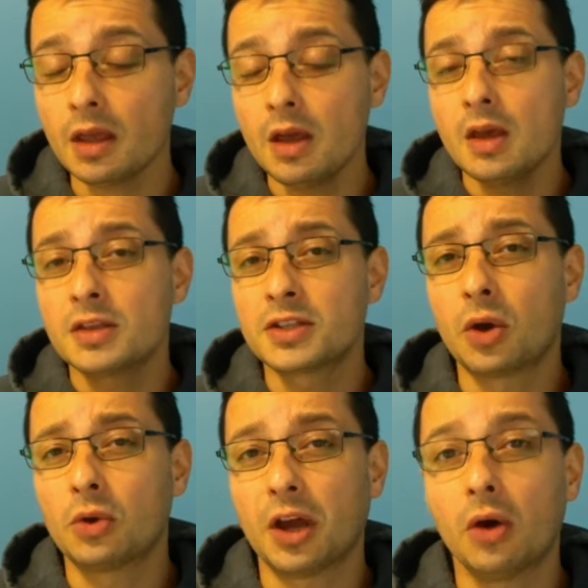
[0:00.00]
So
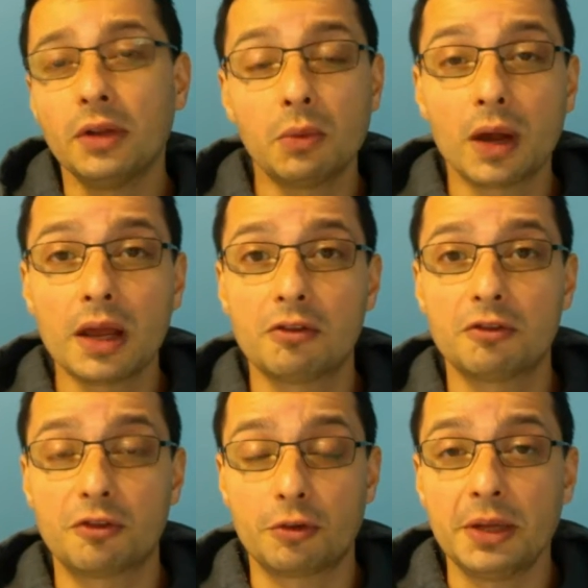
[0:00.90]
the only way
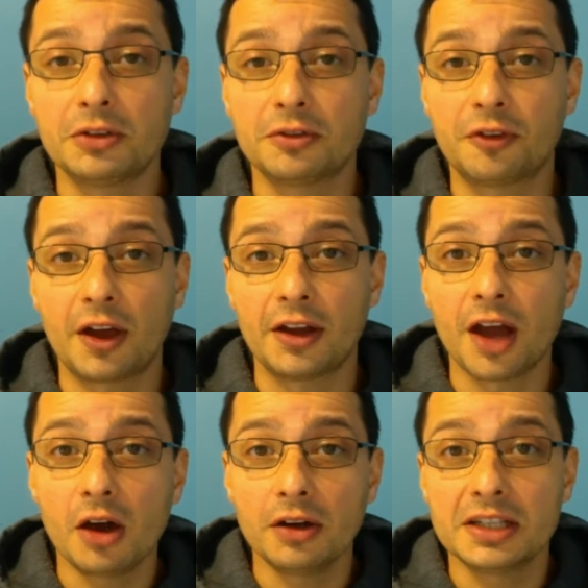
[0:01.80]
for me to find
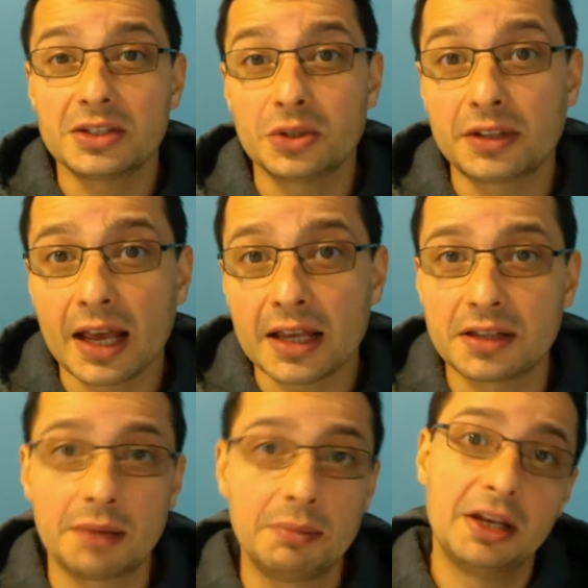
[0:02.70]
out is to test.
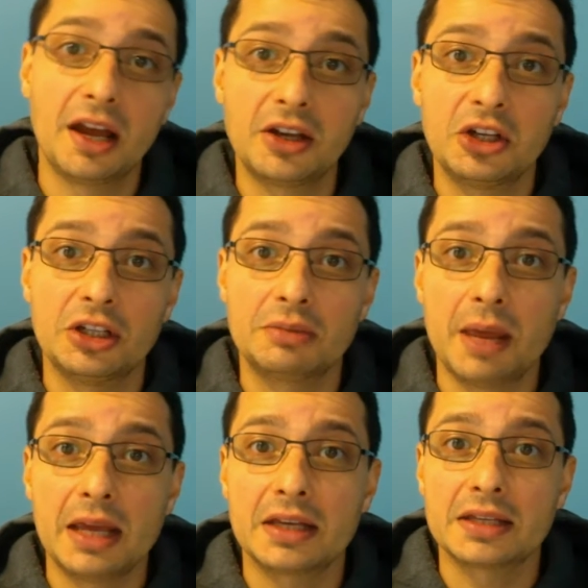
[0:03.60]
I mean, I could
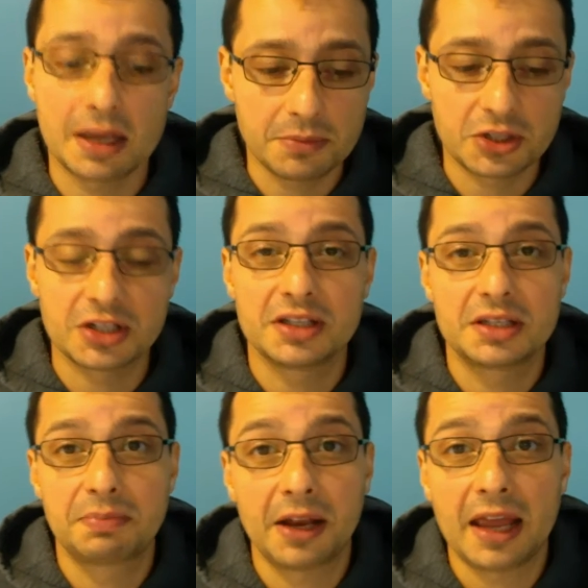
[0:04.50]
make assumptions,
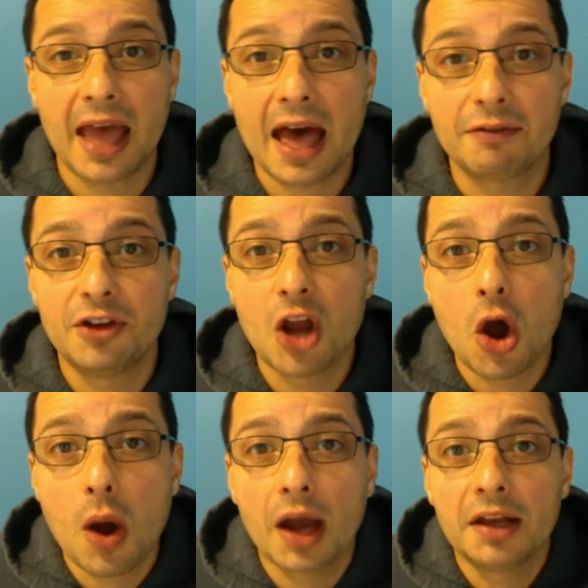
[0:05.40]
but I have no
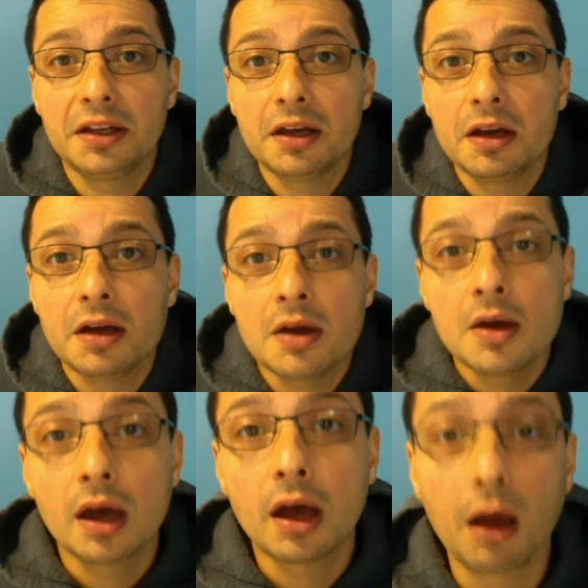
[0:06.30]
idea
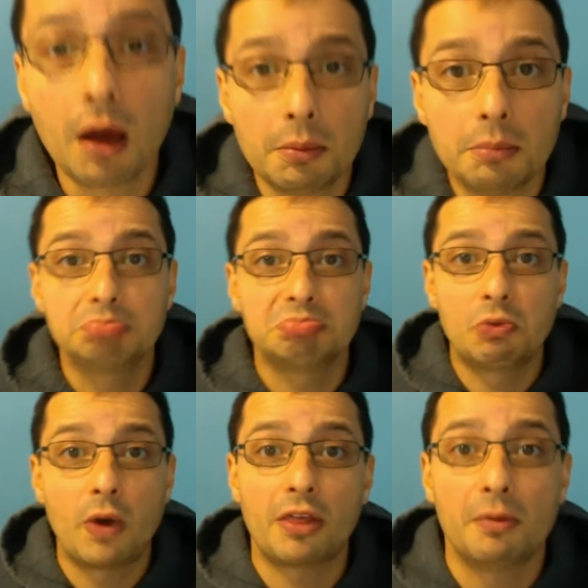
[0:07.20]

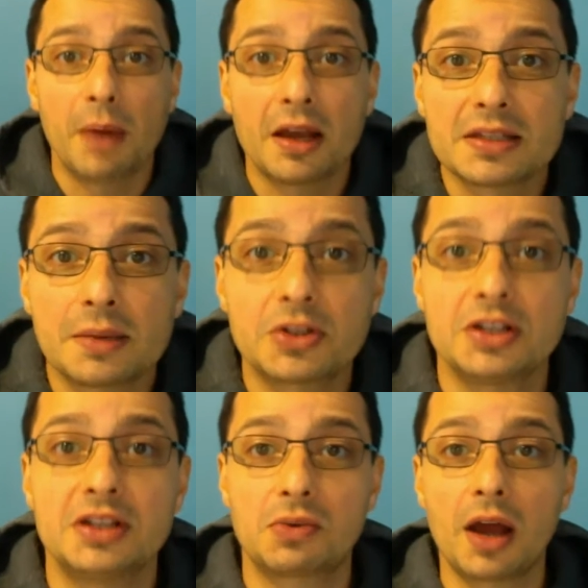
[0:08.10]
whether my assumption
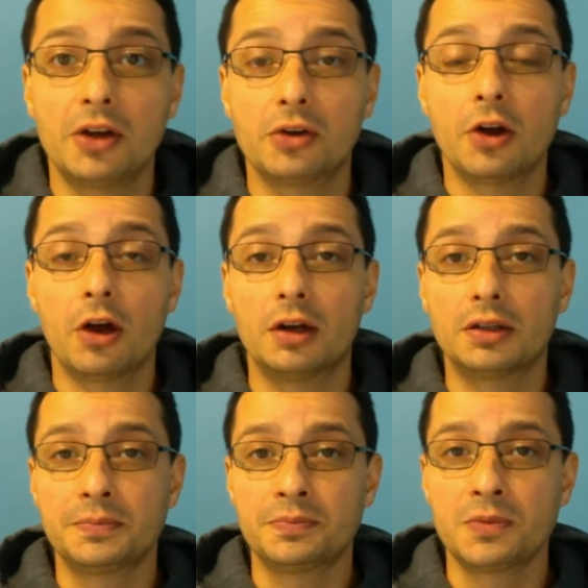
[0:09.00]
is right or not.
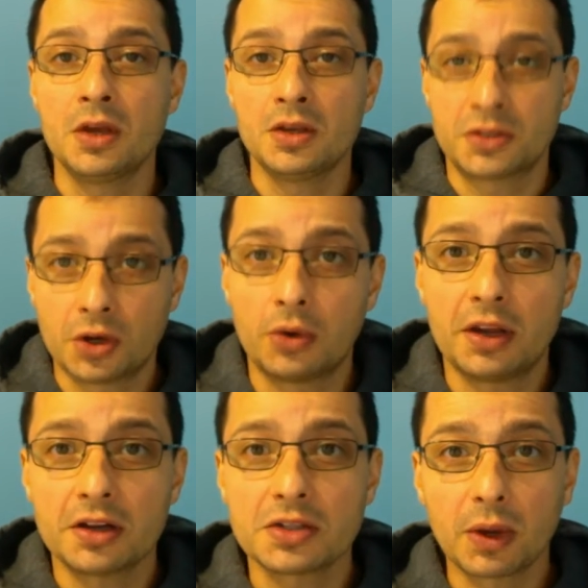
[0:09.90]
So
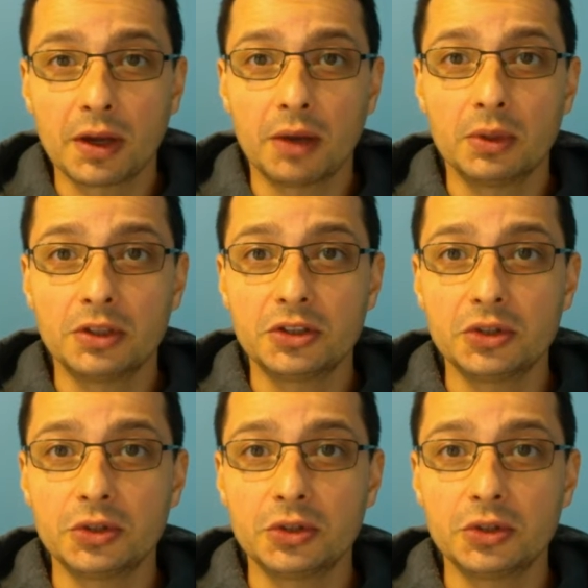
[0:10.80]
here's what I will do.